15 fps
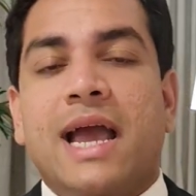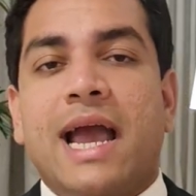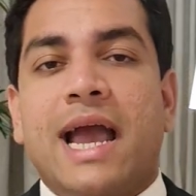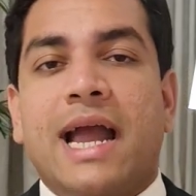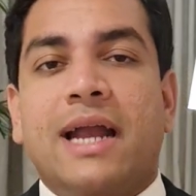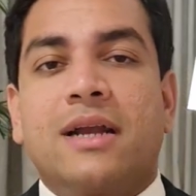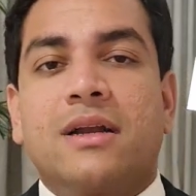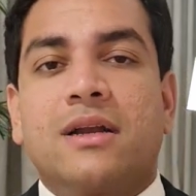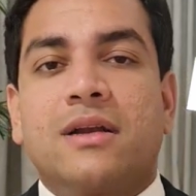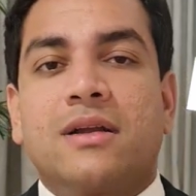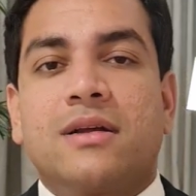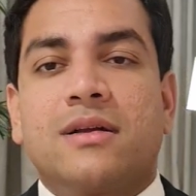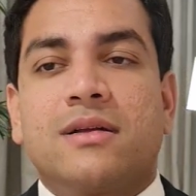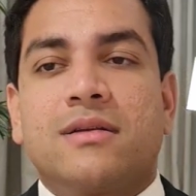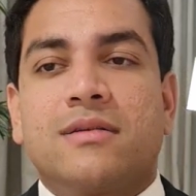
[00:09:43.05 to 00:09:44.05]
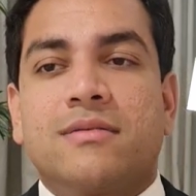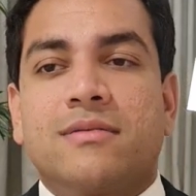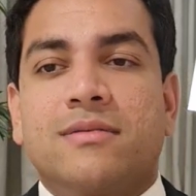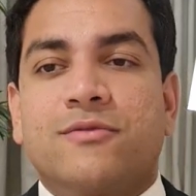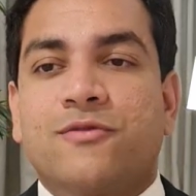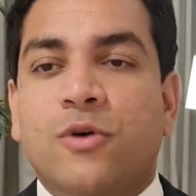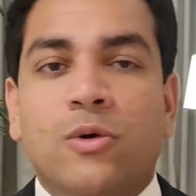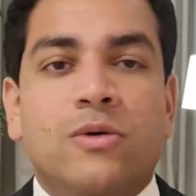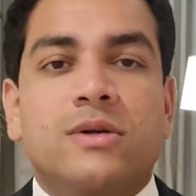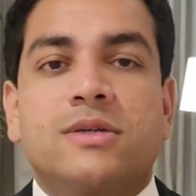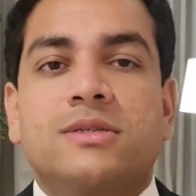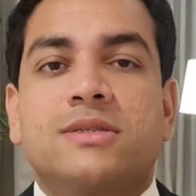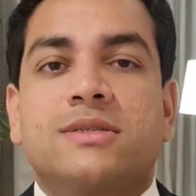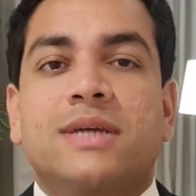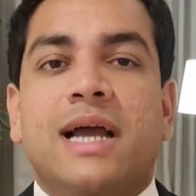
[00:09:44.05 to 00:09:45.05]
and
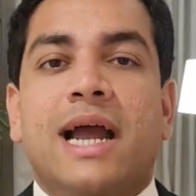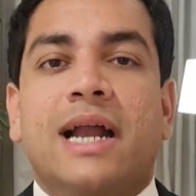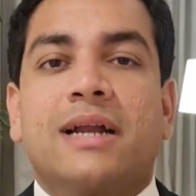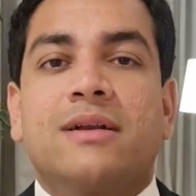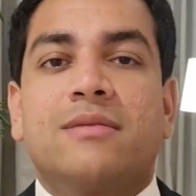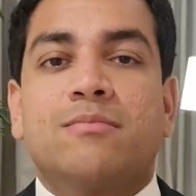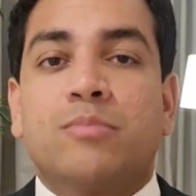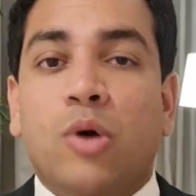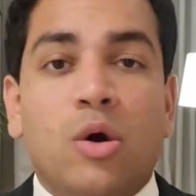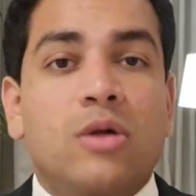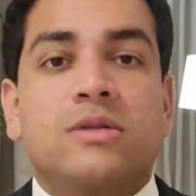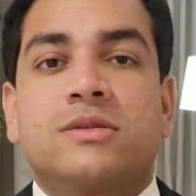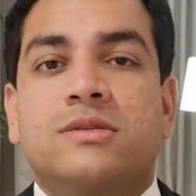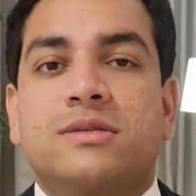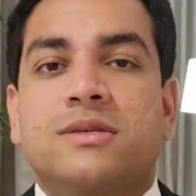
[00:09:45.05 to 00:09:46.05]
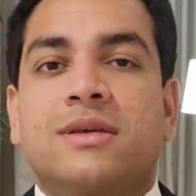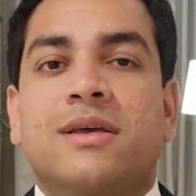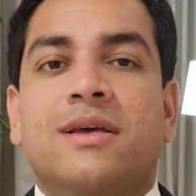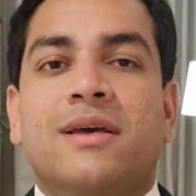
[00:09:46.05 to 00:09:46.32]
focus, and balls.